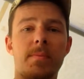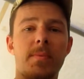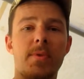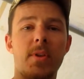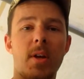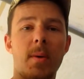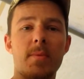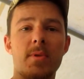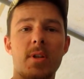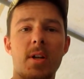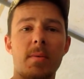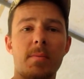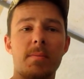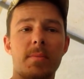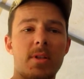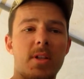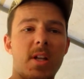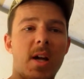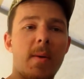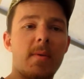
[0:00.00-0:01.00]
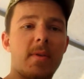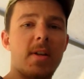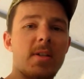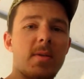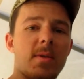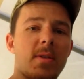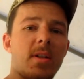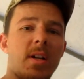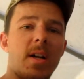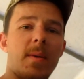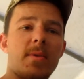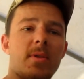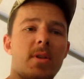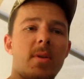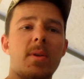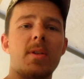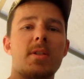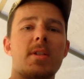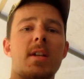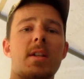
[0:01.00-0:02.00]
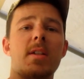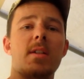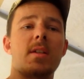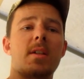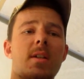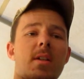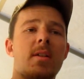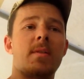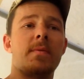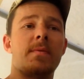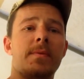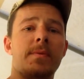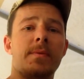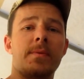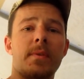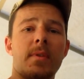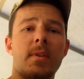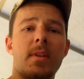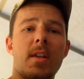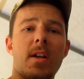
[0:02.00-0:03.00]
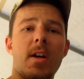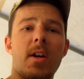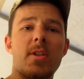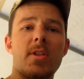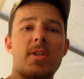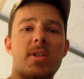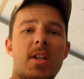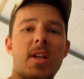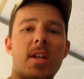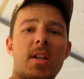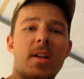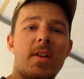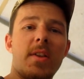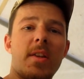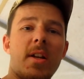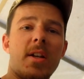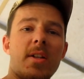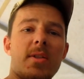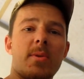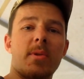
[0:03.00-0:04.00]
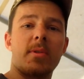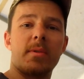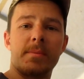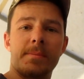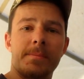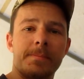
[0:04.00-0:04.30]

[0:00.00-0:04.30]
thumbs up, please comment, rate, subscribe as always, and I'll see you on the next one.